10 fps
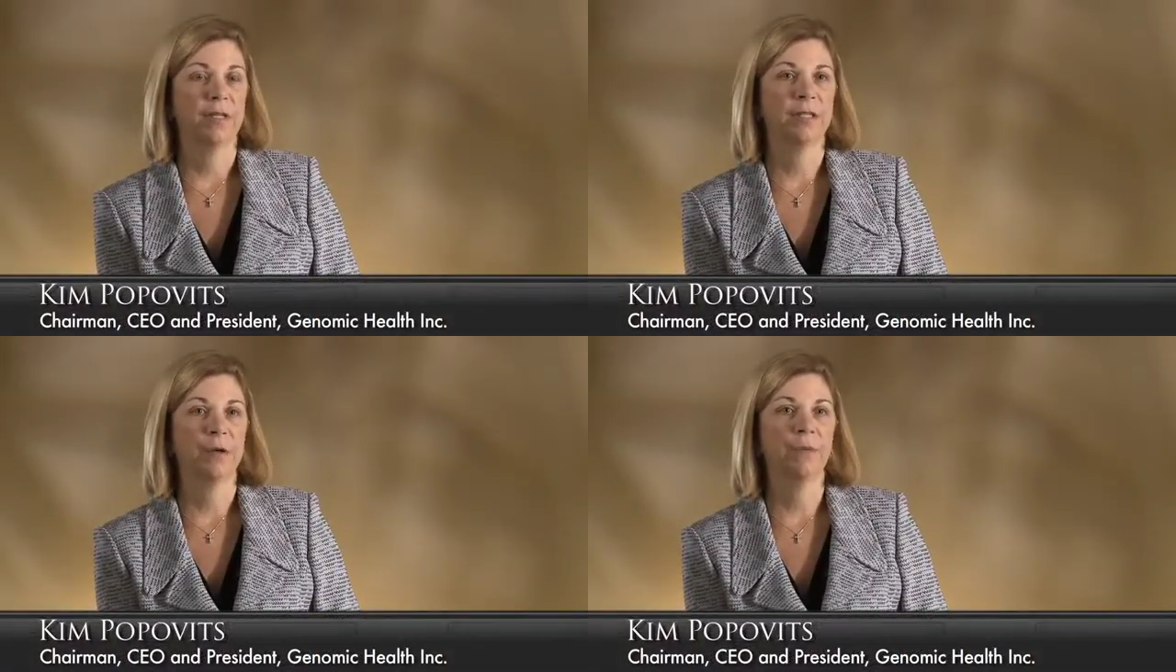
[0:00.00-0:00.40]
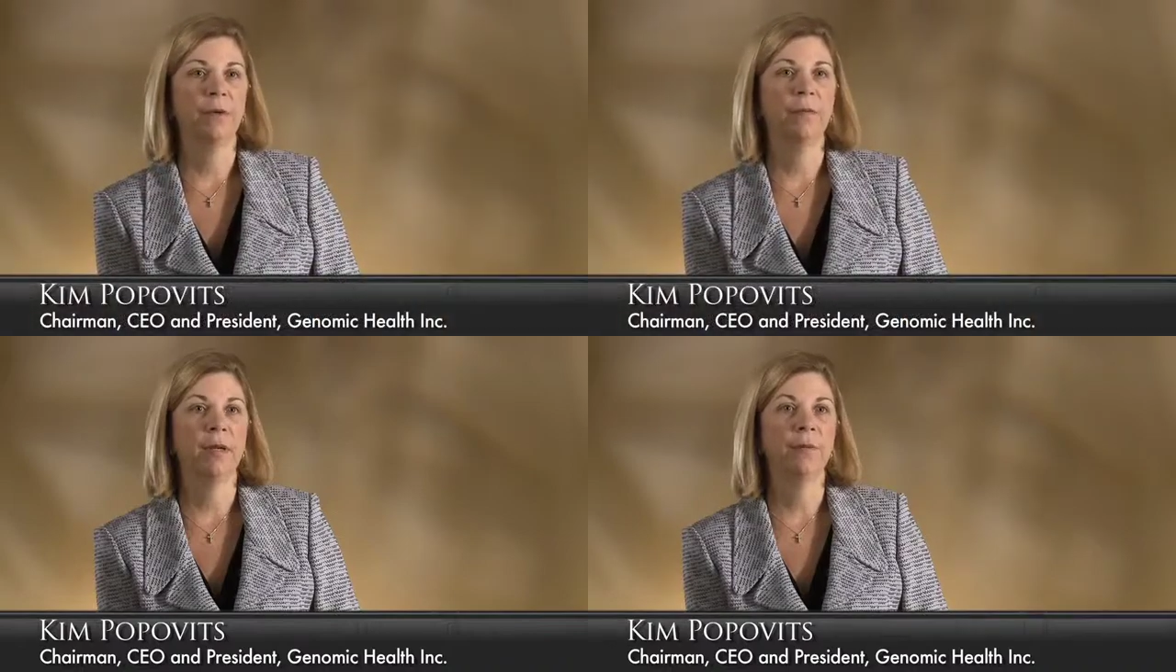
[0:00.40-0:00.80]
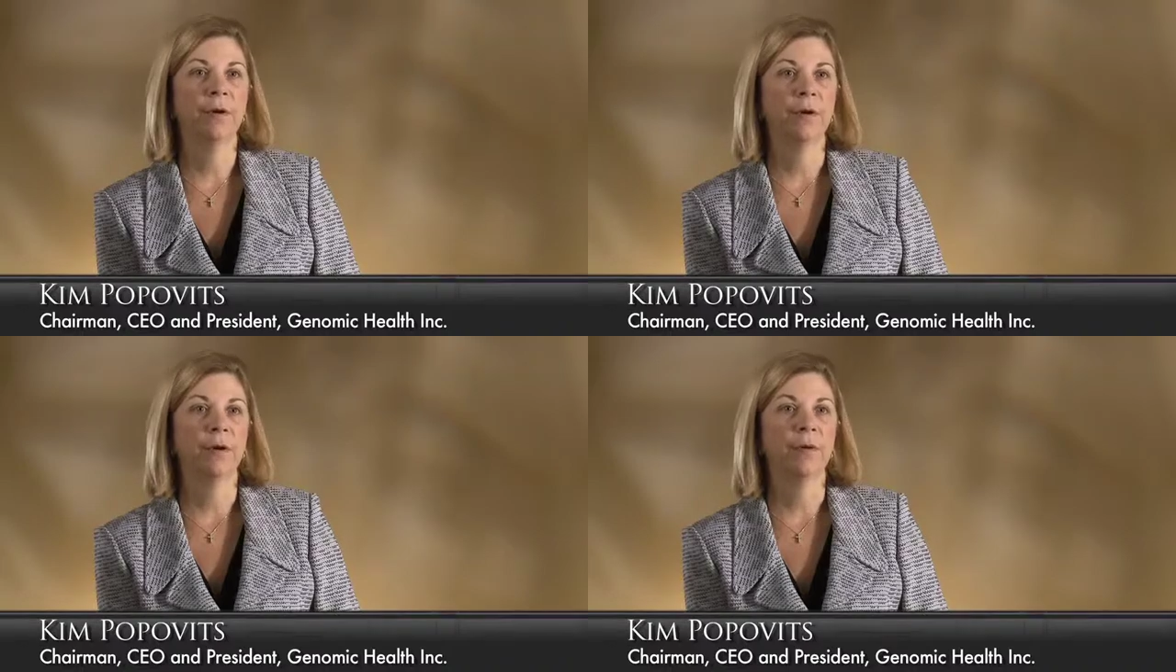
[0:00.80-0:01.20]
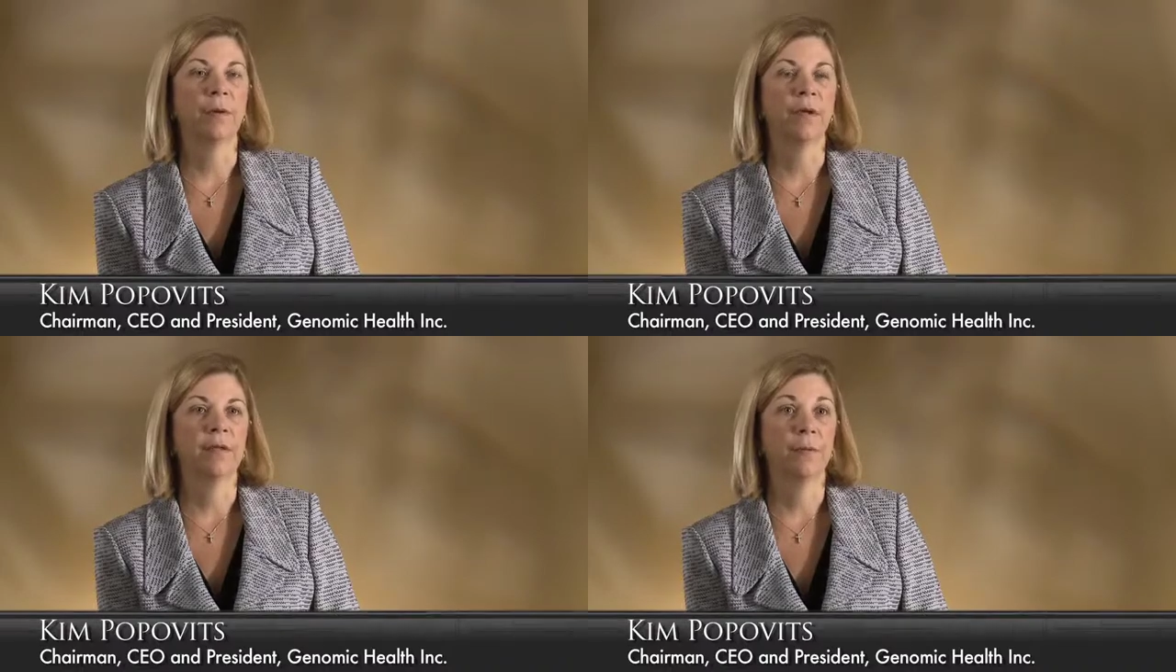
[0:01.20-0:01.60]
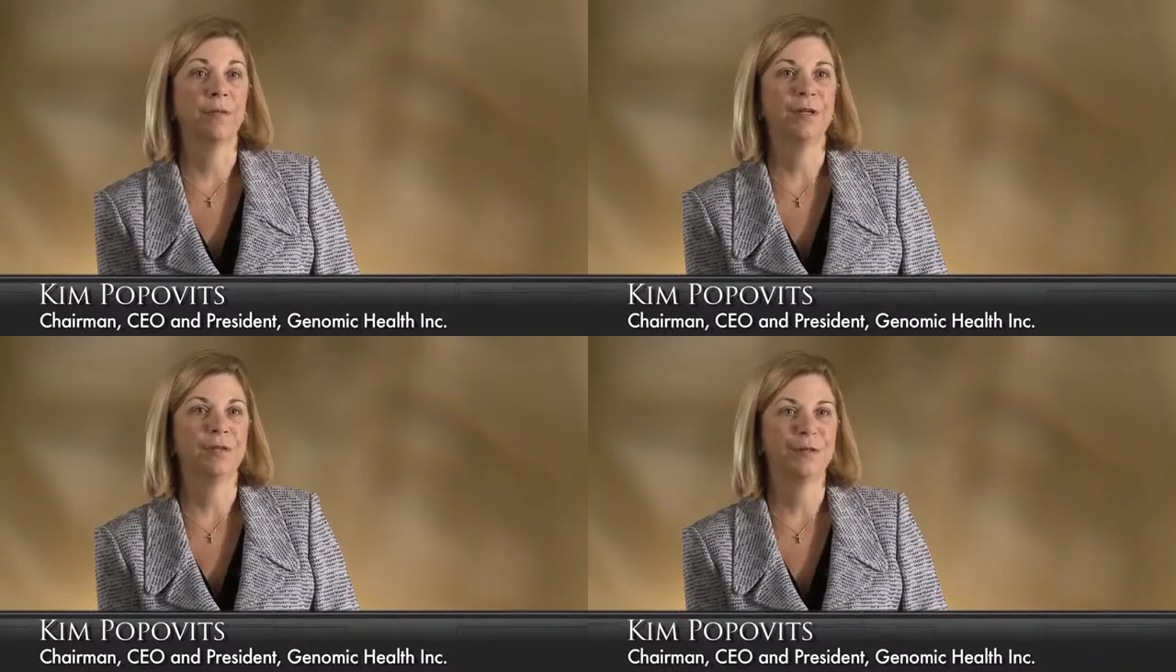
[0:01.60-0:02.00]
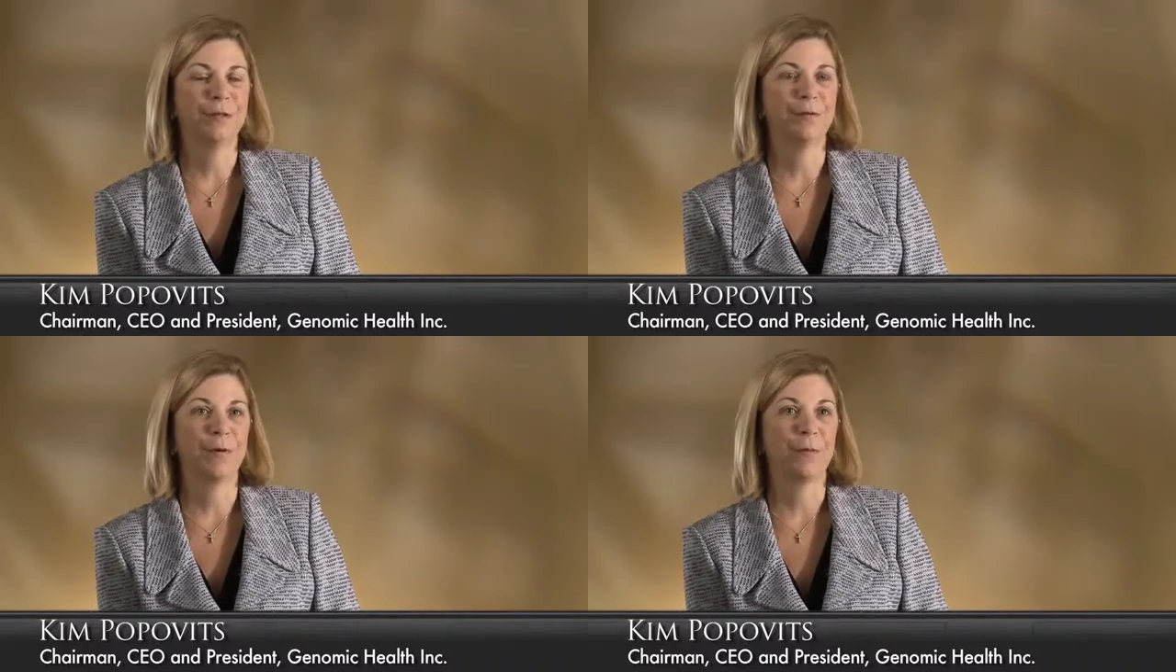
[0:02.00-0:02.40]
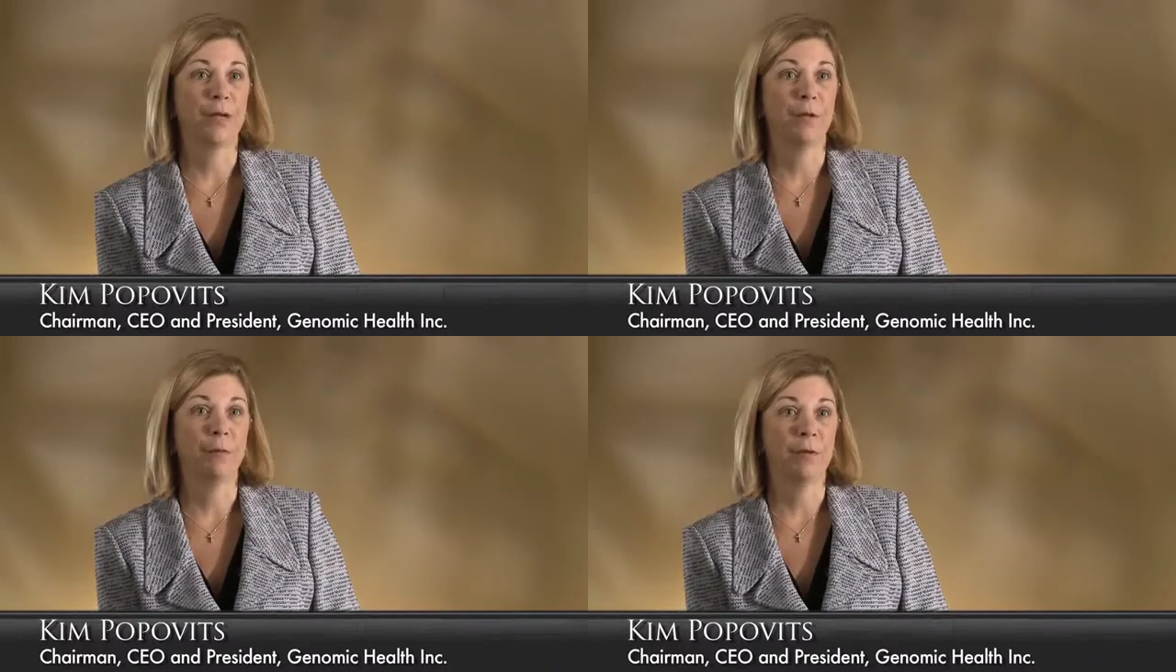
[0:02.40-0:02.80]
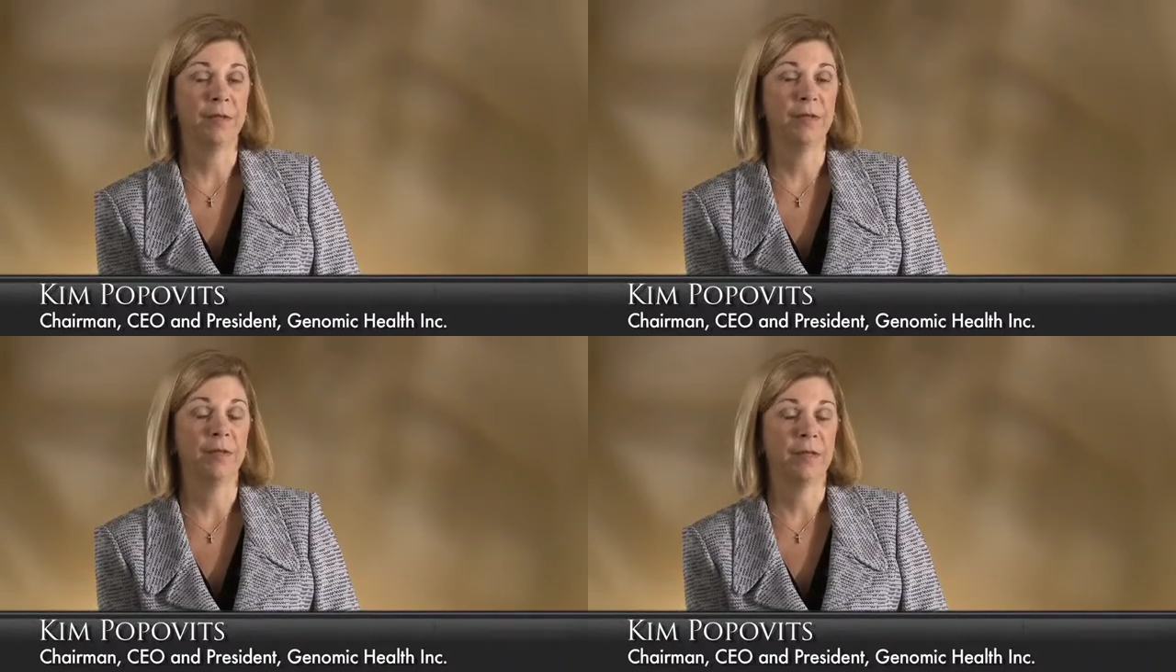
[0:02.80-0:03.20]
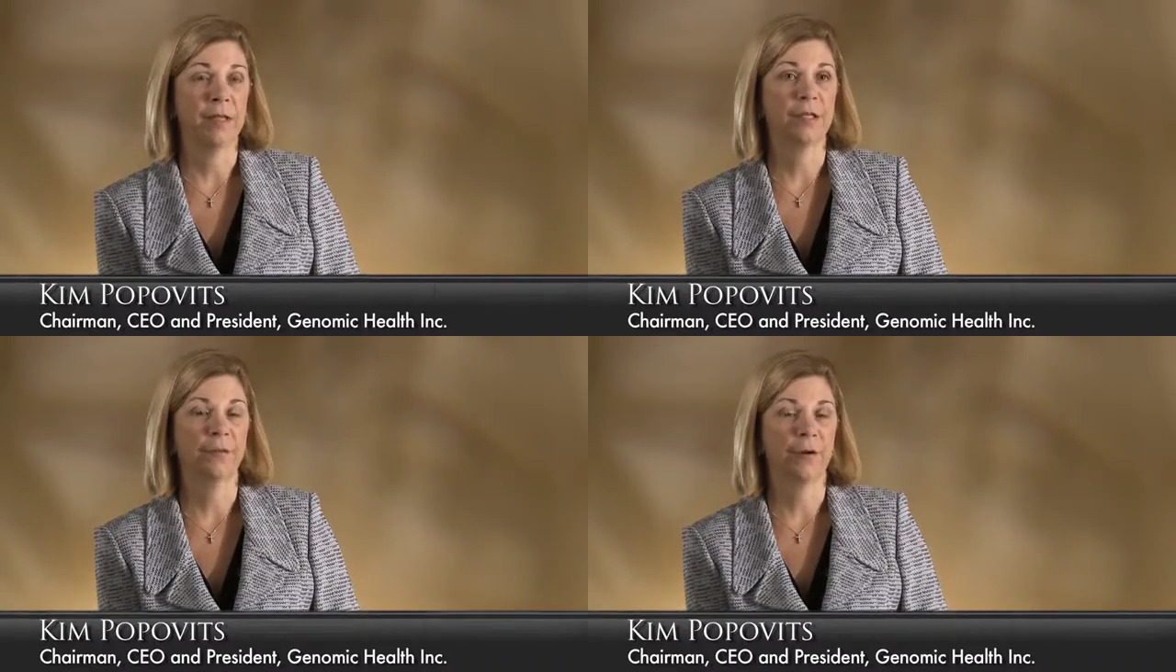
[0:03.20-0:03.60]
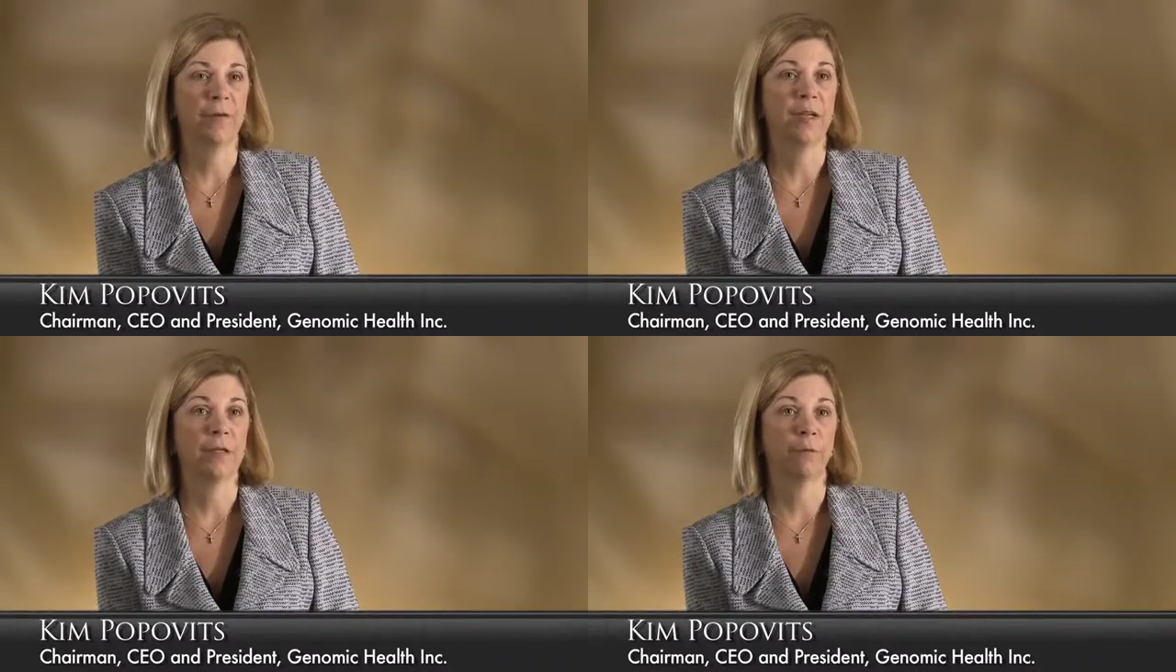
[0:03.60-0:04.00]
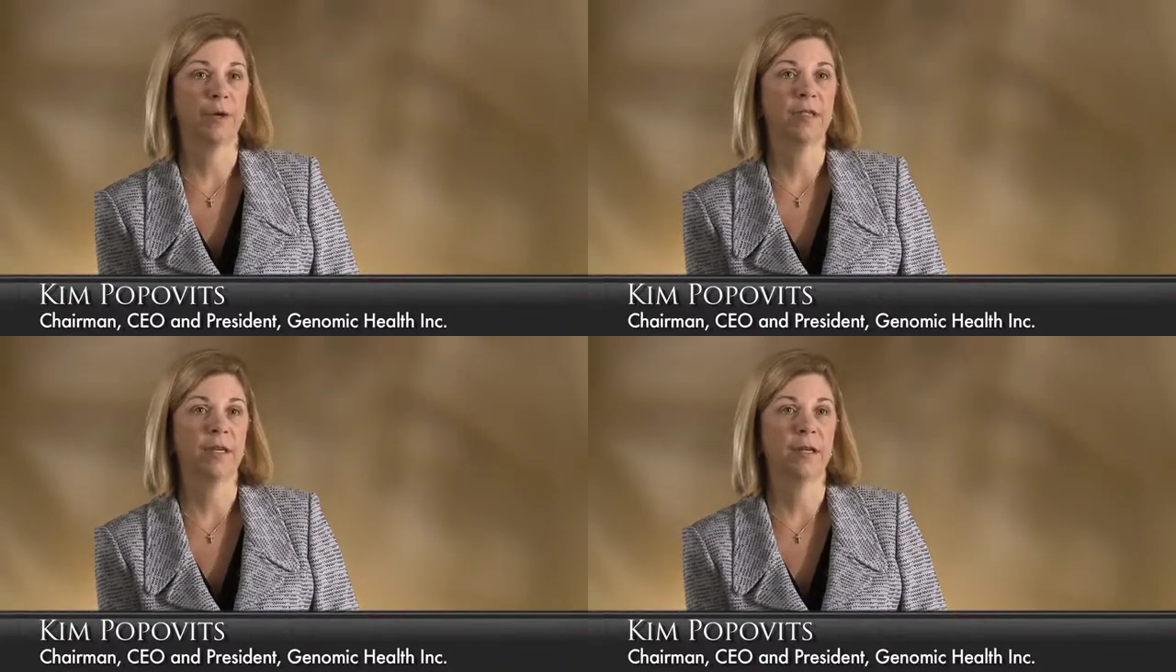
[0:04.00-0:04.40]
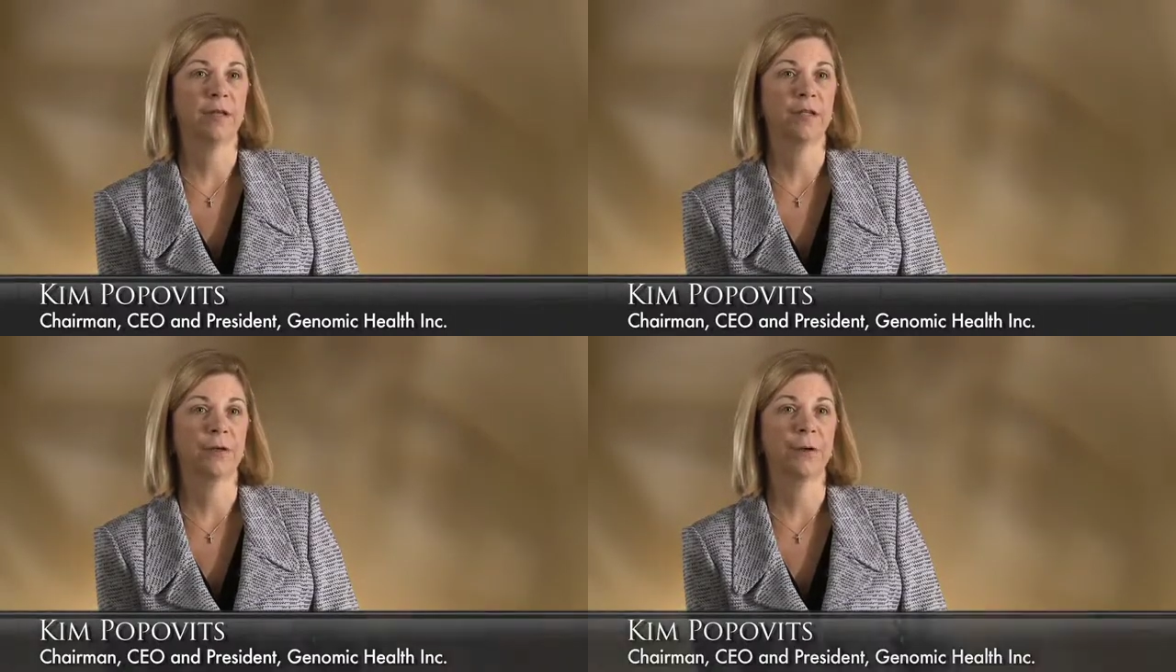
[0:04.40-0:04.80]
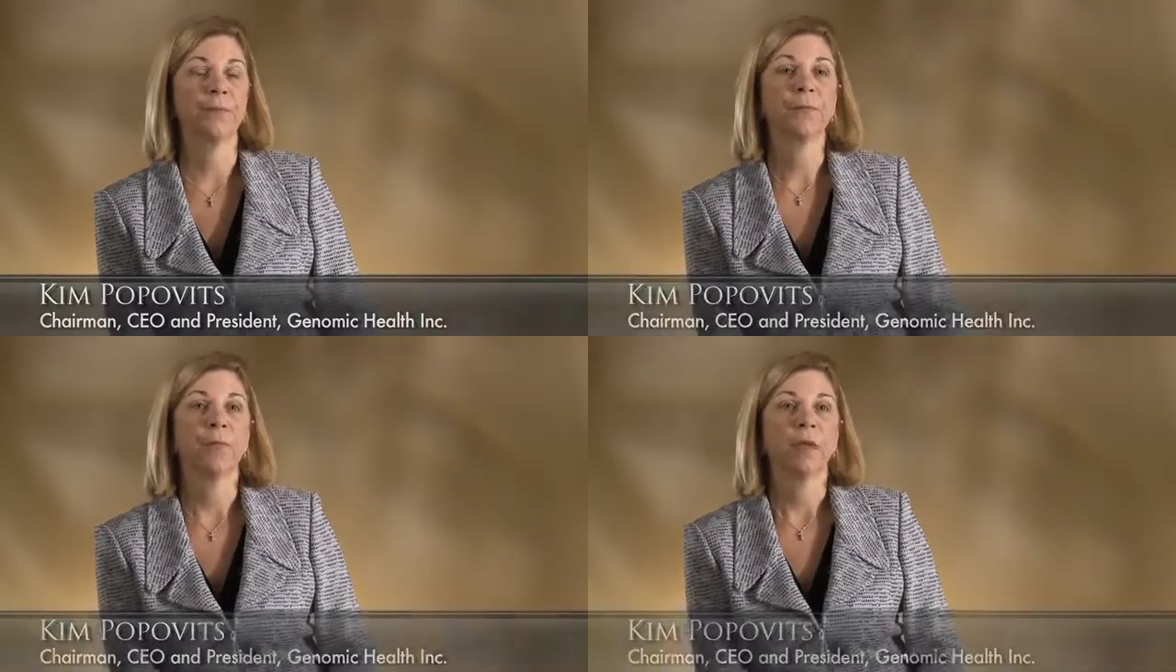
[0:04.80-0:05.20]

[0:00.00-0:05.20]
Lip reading: So what we were attempting to do when we did the test for invasive breast cancer